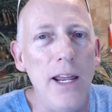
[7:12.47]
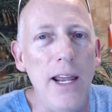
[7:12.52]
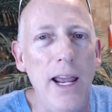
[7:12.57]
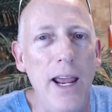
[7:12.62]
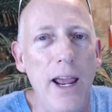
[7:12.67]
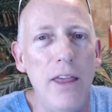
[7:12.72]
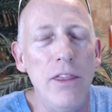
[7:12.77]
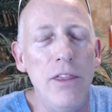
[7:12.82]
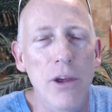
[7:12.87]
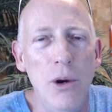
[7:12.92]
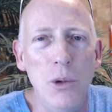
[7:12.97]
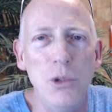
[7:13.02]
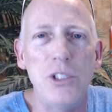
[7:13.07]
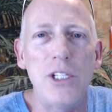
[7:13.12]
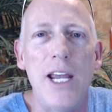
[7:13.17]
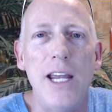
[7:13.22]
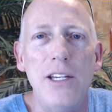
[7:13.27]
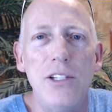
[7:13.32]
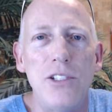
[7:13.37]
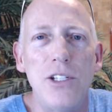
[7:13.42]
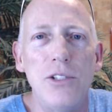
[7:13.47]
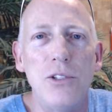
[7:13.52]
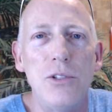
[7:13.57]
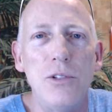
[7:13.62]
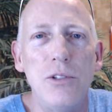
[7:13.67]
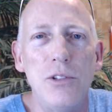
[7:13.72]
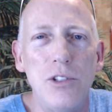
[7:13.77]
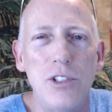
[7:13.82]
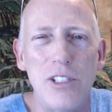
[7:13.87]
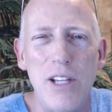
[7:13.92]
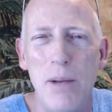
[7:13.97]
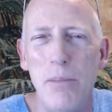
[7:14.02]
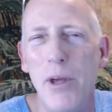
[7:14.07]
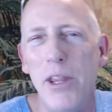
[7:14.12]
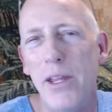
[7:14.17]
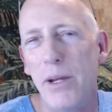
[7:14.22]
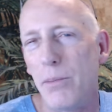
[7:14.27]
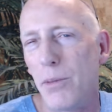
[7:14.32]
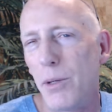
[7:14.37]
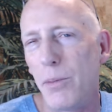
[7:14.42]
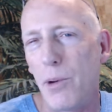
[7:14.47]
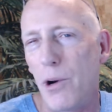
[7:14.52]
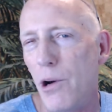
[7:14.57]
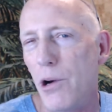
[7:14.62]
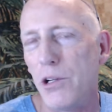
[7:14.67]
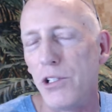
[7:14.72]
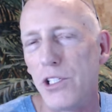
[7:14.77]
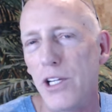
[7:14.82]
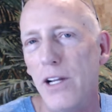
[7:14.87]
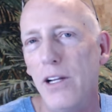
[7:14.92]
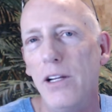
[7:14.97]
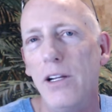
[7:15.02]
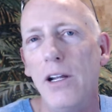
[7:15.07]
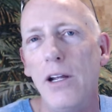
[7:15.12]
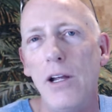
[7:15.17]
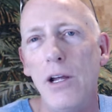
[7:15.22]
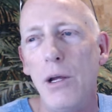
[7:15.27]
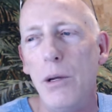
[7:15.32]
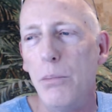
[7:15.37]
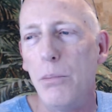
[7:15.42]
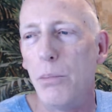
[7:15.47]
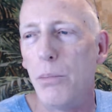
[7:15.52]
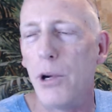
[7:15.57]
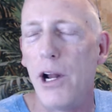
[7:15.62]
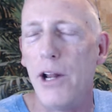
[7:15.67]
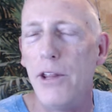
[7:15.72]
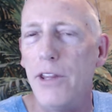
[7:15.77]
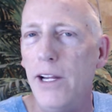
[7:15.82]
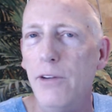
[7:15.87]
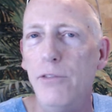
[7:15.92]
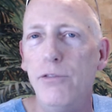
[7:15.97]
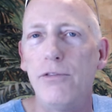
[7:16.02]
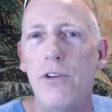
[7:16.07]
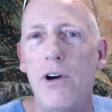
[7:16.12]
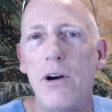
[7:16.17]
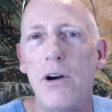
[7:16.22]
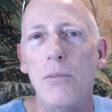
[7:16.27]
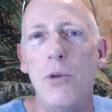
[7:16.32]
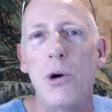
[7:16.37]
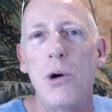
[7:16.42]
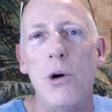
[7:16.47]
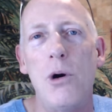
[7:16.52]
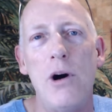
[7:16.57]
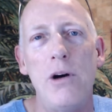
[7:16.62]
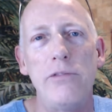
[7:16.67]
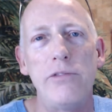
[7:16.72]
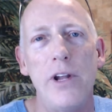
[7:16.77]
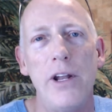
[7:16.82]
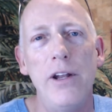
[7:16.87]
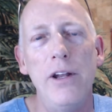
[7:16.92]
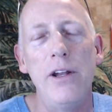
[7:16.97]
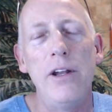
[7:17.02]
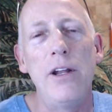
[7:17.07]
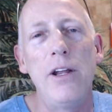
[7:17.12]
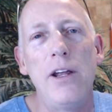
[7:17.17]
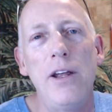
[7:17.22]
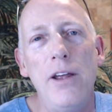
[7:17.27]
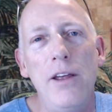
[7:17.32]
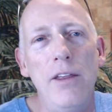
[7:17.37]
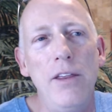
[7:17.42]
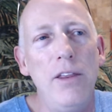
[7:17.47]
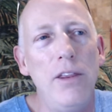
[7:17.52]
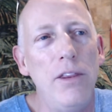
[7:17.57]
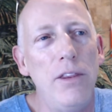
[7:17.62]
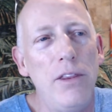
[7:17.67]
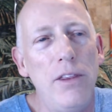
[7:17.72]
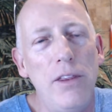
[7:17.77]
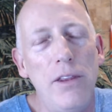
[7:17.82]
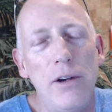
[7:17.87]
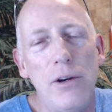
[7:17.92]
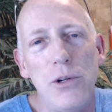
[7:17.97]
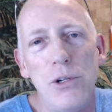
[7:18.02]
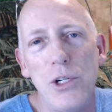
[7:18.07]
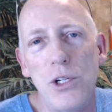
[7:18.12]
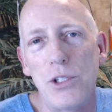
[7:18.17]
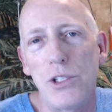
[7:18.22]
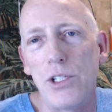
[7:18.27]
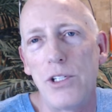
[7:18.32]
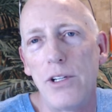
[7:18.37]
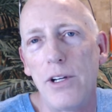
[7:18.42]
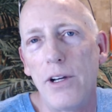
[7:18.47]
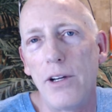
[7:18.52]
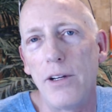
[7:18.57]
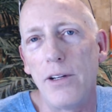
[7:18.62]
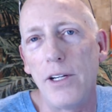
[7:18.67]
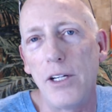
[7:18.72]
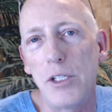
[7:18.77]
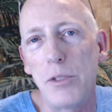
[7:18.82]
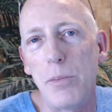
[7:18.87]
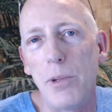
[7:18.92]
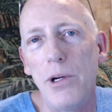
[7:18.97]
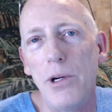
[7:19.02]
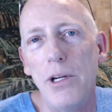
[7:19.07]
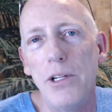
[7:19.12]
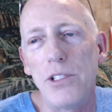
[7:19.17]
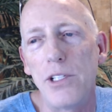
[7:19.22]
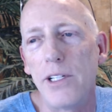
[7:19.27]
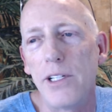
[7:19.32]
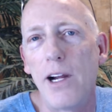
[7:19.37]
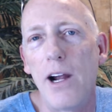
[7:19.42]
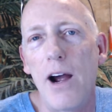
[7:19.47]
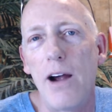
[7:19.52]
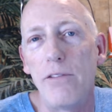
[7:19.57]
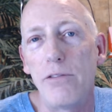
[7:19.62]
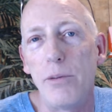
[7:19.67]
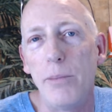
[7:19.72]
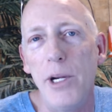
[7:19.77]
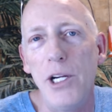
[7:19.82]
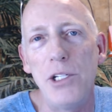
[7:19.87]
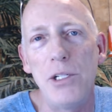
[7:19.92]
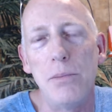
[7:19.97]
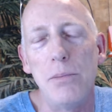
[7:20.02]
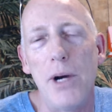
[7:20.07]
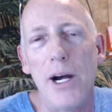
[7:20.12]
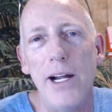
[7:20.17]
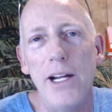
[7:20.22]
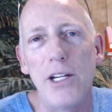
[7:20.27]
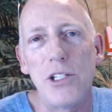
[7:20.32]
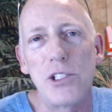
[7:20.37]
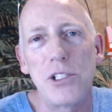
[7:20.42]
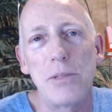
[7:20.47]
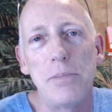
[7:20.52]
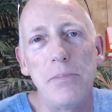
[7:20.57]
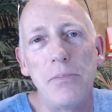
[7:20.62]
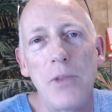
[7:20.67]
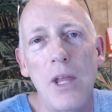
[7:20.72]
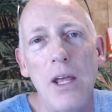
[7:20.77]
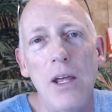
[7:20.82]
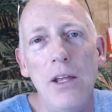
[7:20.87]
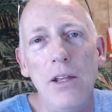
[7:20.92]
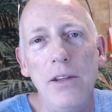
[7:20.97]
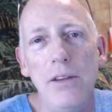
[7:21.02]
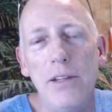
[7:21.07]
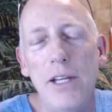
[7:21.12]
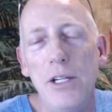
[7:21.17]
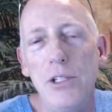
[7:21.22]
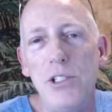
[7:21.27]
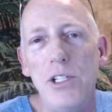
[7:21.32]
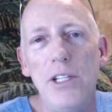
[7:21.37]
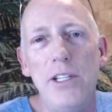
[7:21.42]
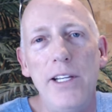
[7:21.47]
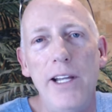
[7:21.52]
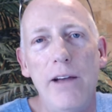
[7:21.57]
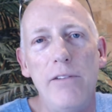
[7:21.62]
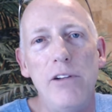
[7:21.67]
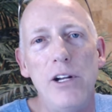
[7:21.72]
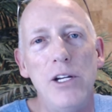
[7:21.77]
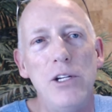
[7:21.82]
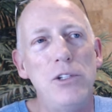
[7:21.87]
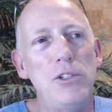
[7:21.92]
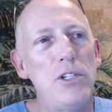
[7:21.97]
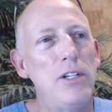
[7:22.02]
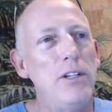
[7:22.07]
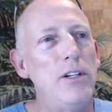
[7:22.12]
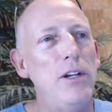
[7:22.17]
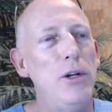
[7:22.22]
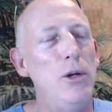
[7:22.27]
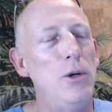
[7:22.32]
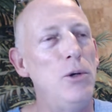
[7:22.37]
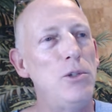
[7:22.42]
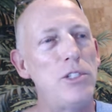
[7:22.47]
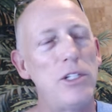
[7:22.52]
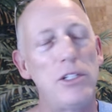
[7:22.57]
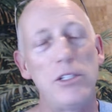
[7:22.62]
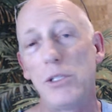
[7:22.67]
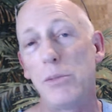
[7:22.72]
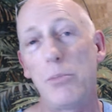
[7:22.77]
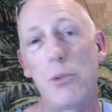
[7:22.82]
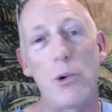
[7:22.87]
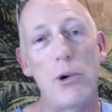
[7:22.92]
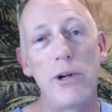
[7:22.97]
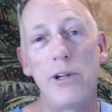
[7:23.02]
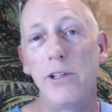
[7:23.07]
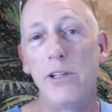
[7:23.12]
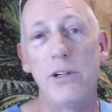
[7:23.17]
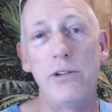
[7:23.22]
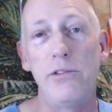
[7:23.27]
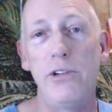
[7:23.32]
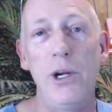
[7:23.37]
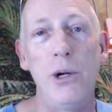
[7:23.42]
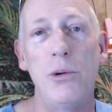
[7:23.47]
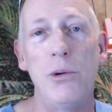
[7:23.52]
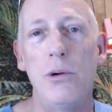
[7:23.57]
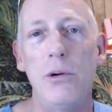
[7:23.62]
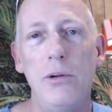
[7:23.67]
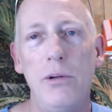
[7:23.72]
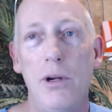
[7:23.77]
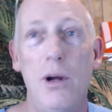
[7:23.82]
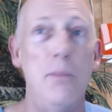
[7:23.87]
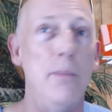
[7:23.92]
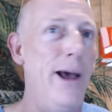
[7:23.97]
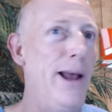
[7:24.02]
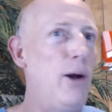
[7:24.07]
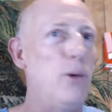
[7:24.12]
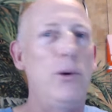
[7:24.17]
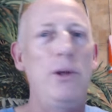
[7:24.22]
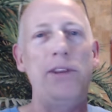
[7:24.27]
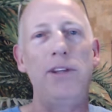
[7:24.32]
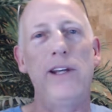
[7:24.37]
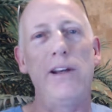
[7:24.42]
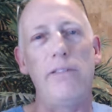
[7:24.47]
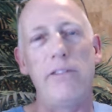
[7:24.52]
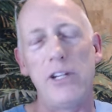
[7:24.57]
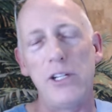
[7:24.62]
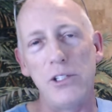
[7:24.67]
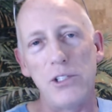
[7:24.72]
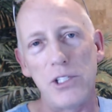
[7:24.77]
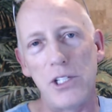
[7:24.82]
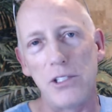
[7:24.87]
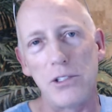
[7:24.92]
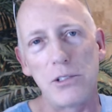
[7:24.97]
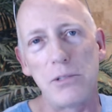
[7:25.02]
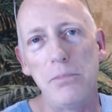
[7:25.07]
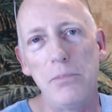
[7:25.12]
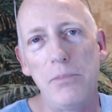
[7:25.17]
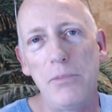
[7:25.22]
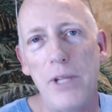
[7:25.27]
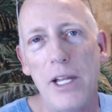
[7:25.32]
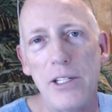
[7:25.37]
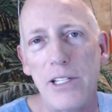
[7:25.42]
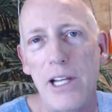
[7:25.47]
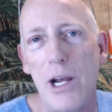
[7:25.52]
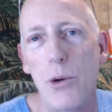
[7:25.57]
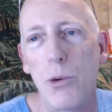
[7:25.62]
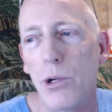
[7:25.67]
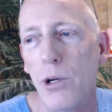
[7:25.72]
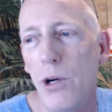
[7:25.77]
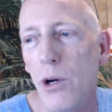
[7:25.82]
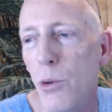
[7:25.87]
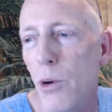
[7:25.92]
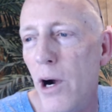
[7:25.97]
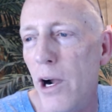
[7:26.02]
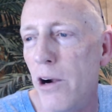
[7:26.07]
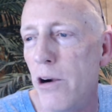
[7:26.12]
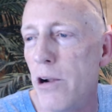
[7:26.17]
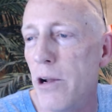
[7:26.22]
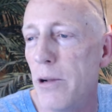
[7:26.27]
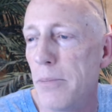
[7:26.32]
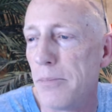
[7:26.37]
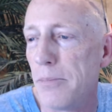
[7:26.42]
In those cases, some of them are partisan, but I think far more often, they're just experiencing confirmation bias. They see the evidence in the news as supporting their view, no matter what the evidence is. That's how we're all wired.